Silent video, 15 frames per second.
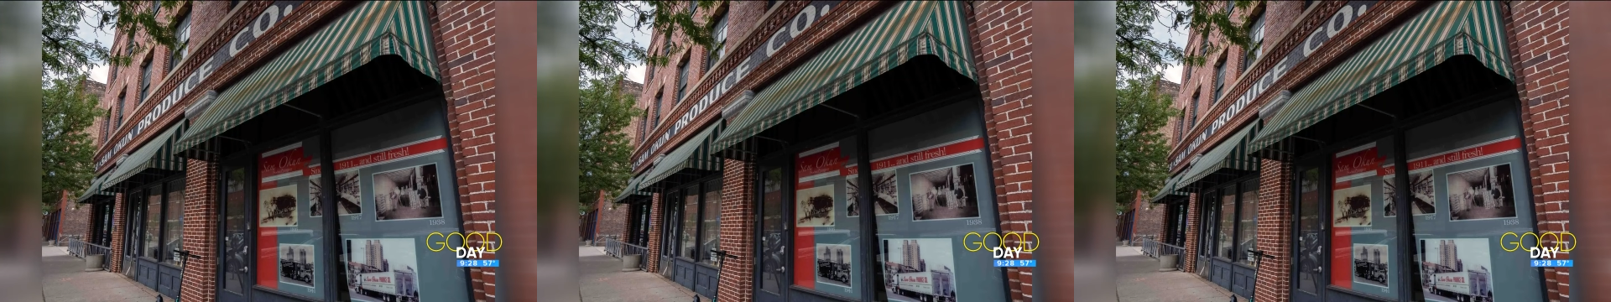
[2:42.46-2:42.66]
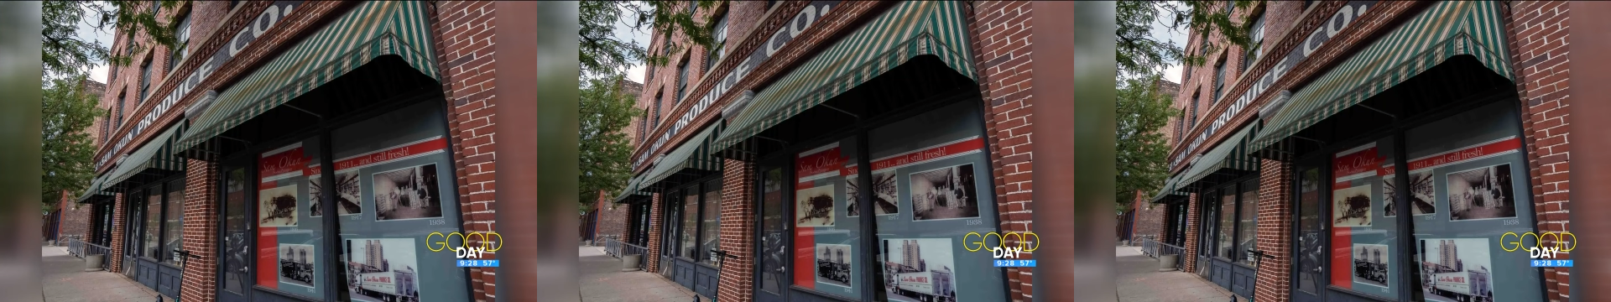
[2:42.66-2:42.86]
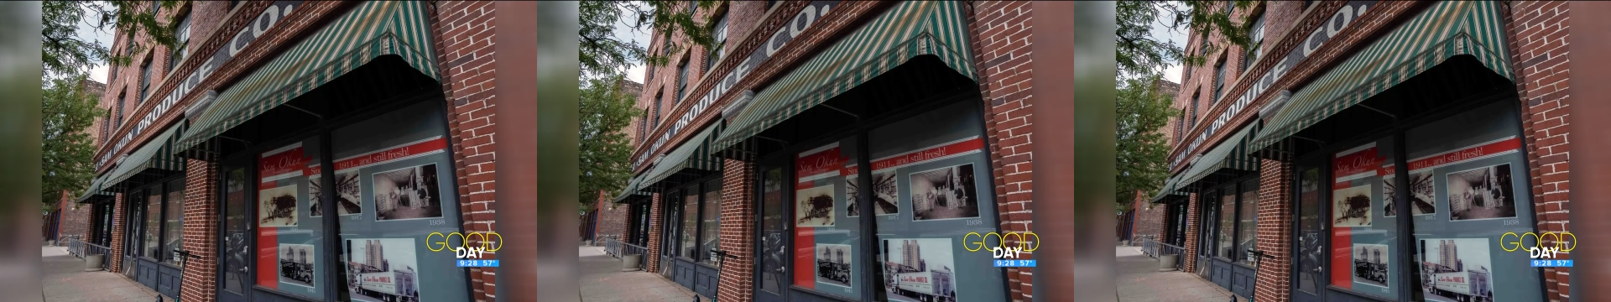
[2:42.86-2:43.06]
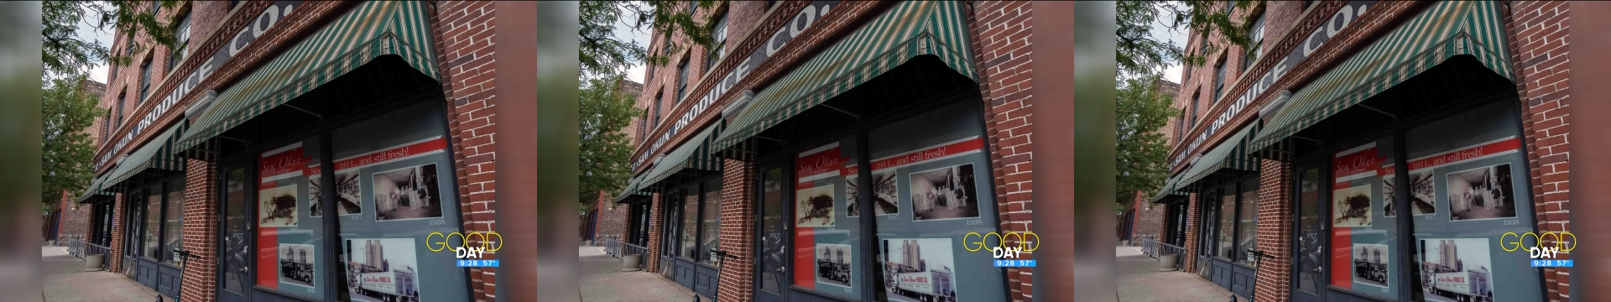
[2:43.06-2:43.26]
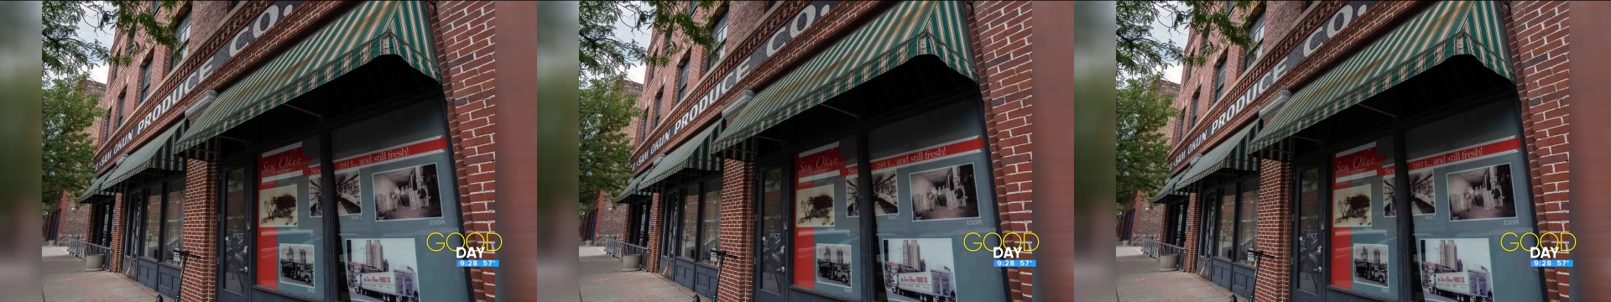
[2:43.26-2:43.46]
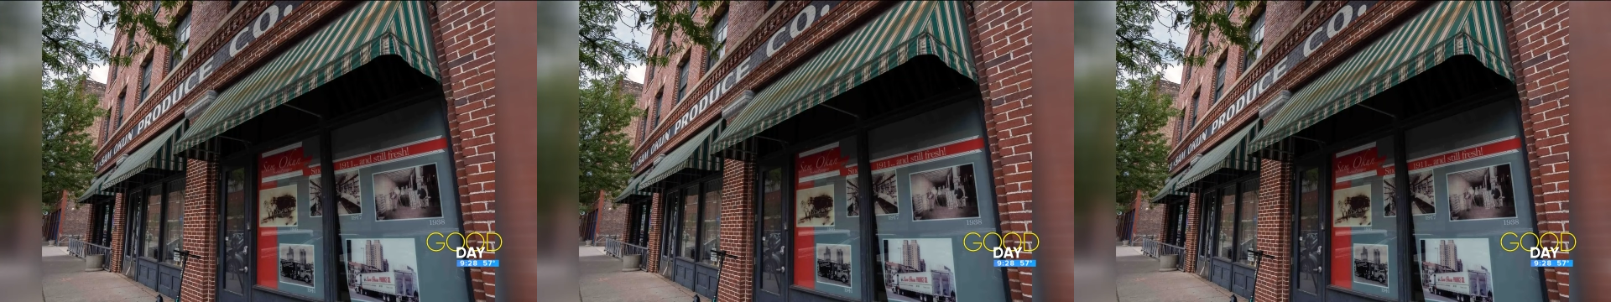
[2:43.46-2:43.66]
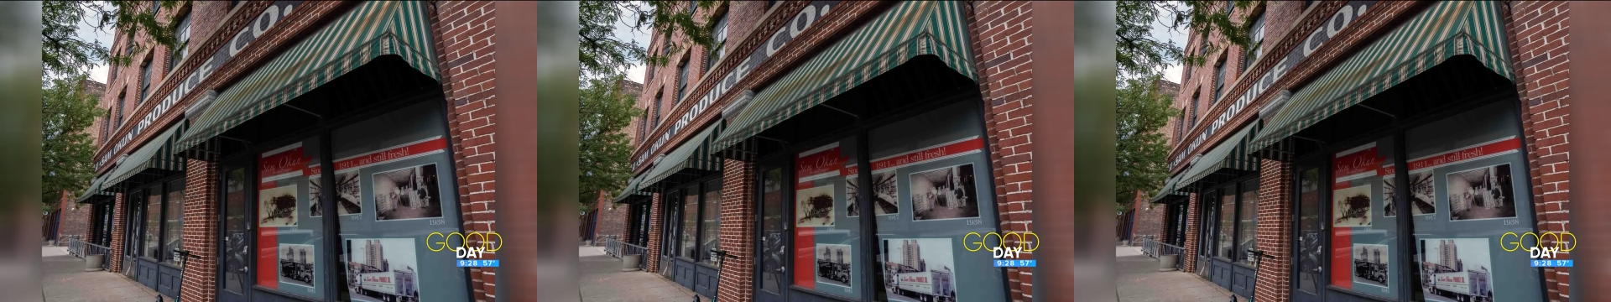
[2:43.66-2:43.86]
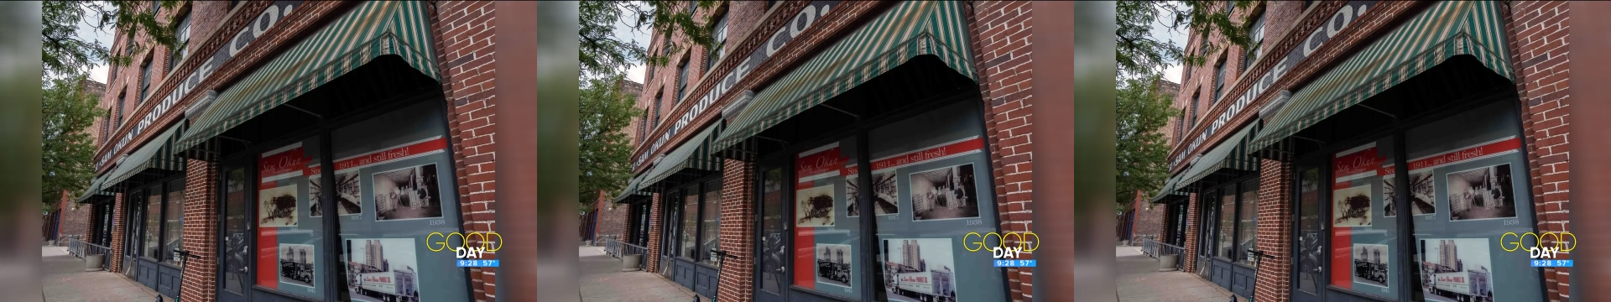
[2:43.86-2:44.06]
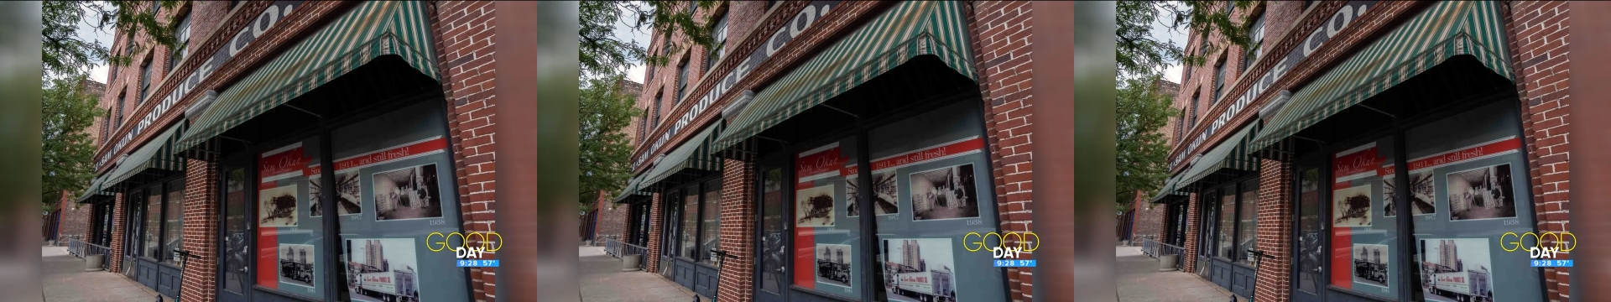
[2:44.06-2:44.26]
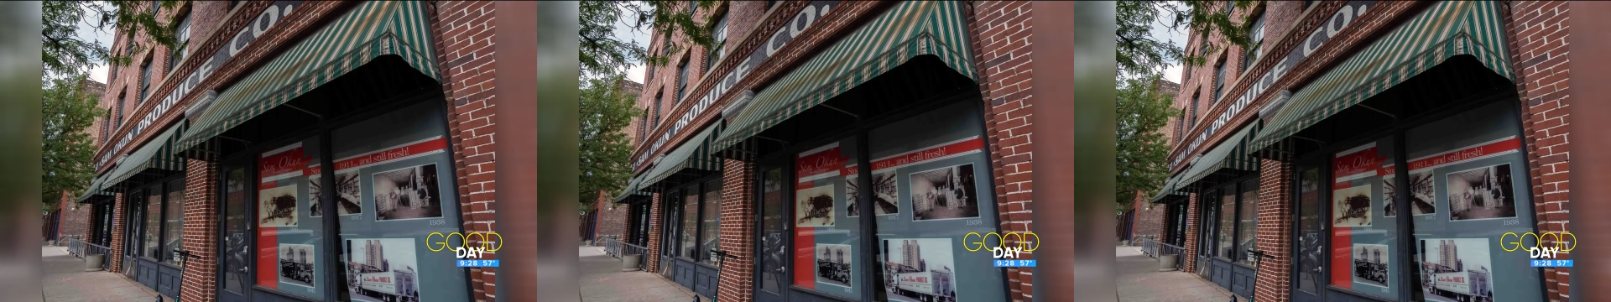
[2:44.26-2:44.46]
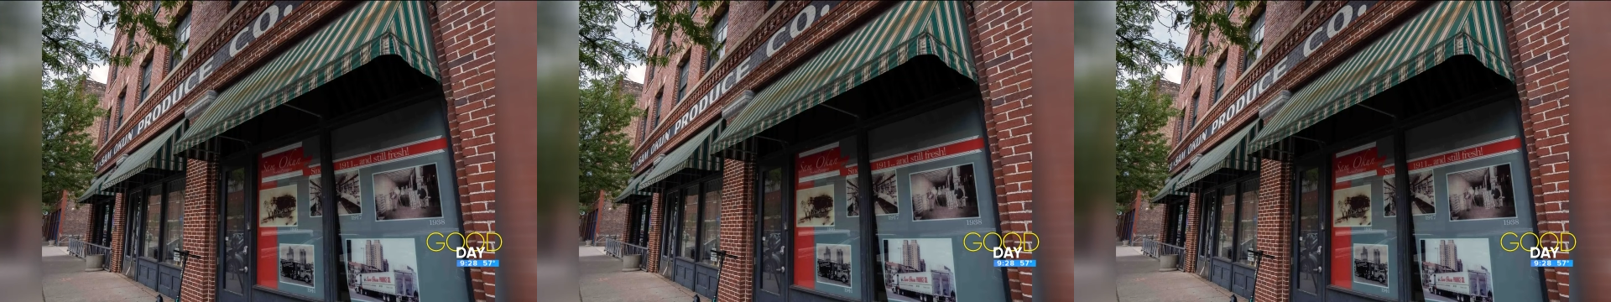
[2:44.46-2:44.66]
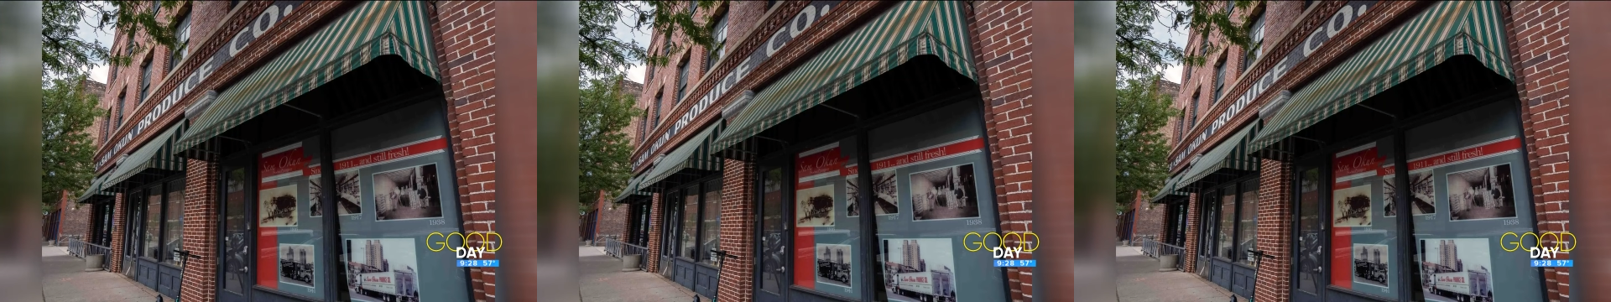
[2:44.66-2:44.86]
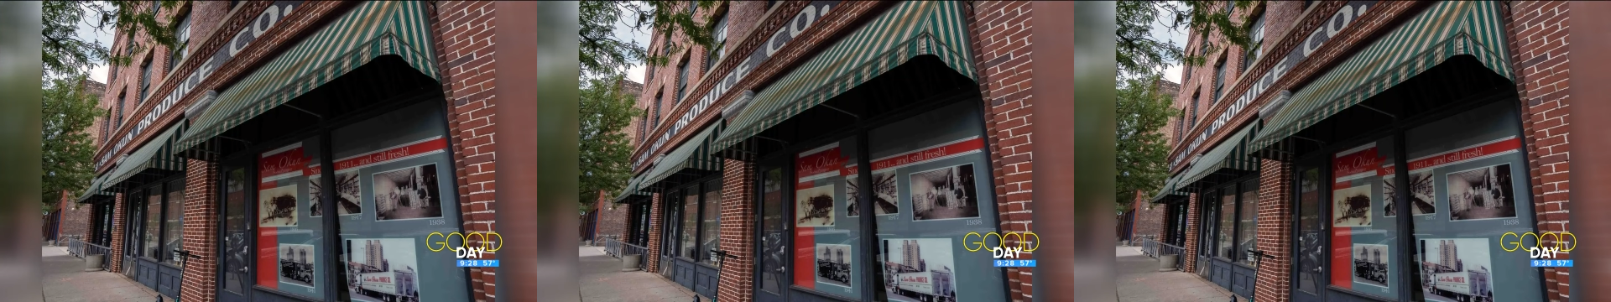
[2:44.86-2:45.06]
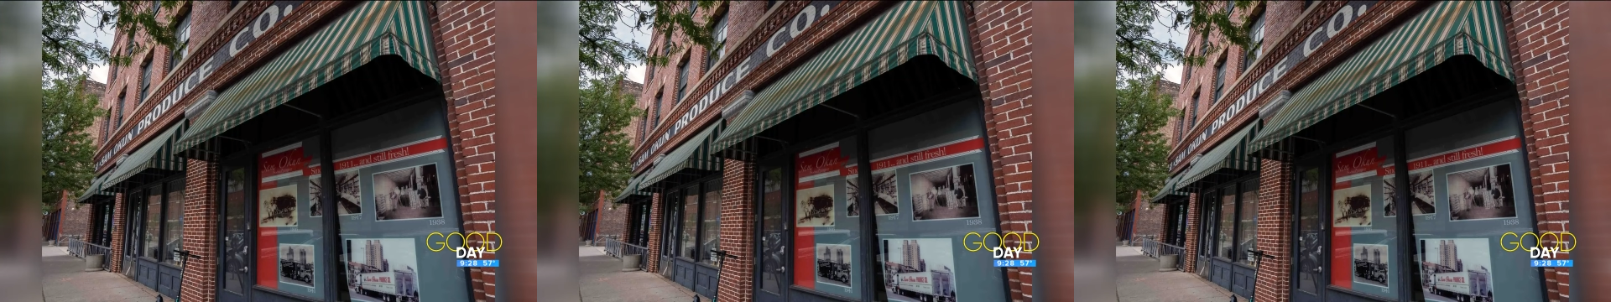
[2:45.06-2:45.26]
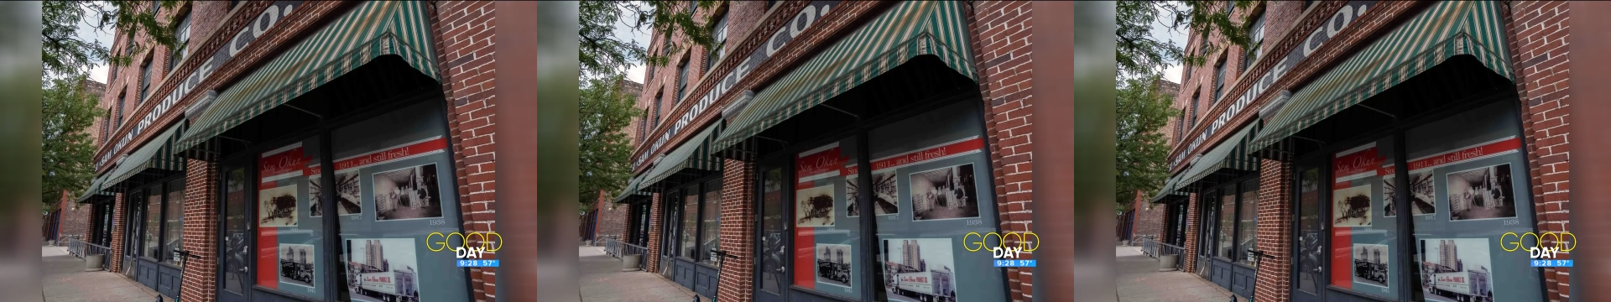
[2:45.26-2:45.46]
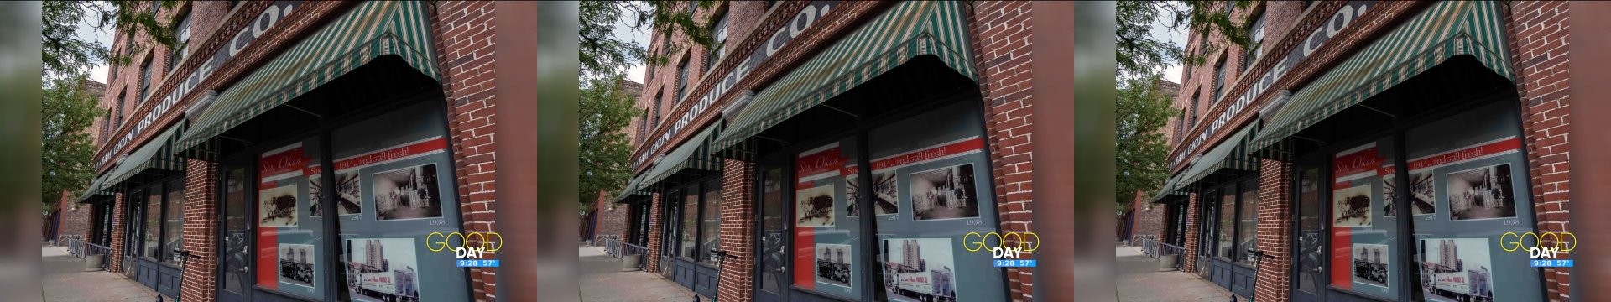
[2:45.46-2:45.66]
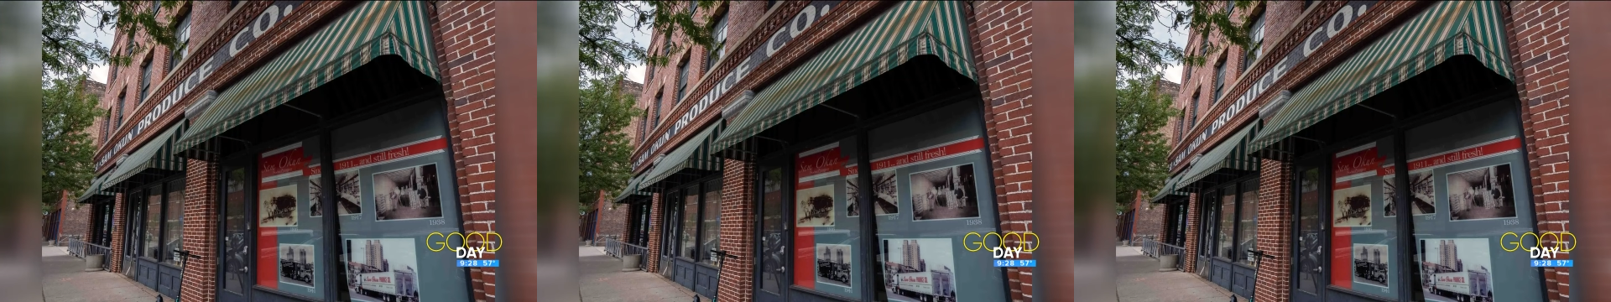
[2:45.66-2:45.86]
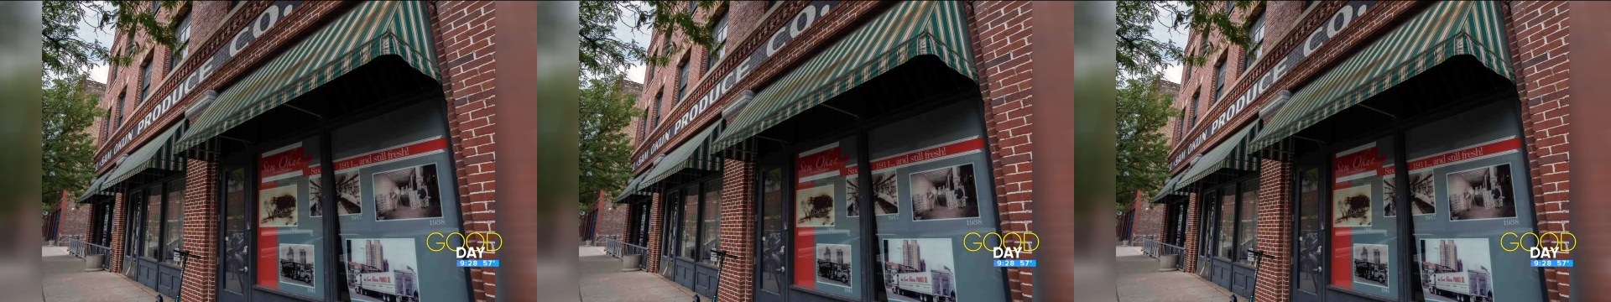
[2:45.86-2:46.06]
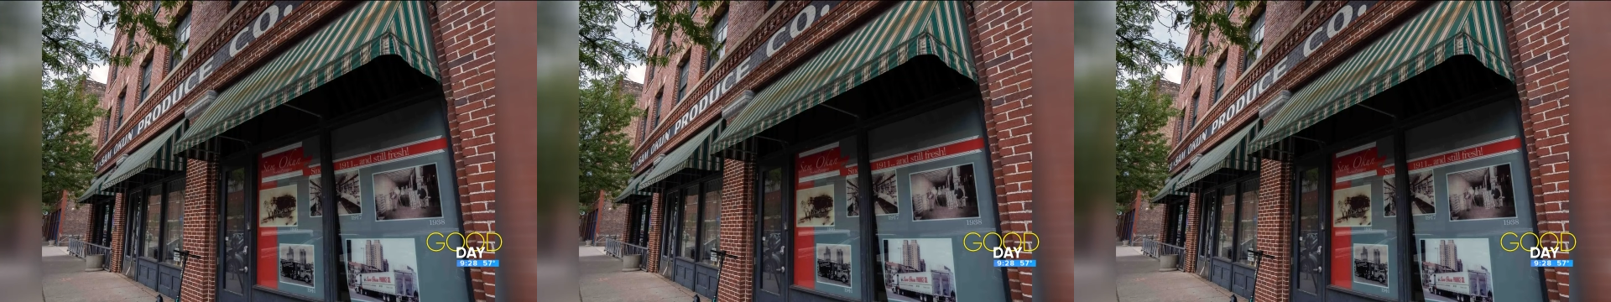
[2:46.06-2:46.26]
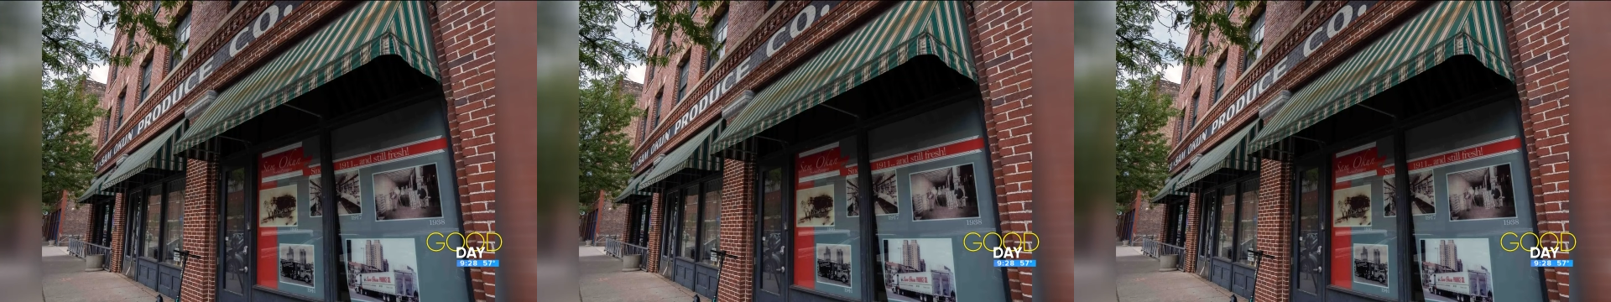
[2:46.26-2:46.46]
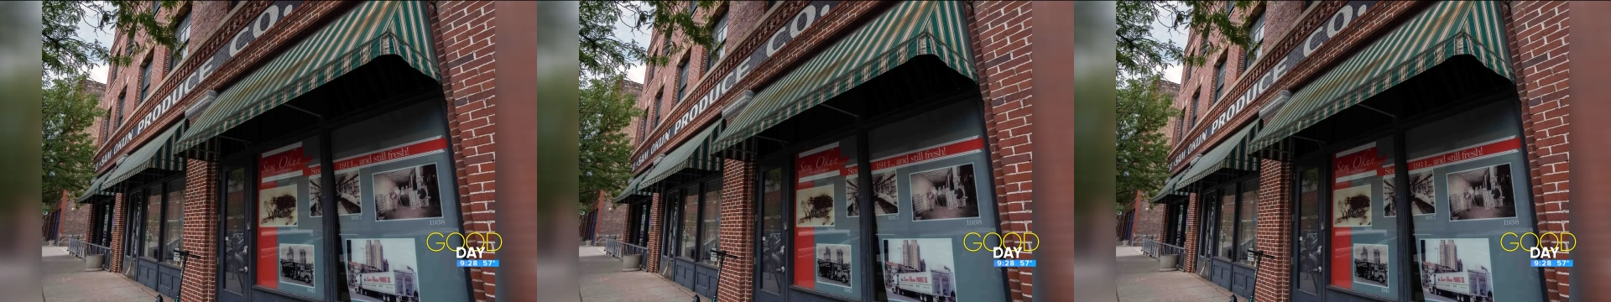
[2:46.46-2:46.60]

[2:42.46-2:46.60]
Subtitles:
Nobody's mouth can be seen.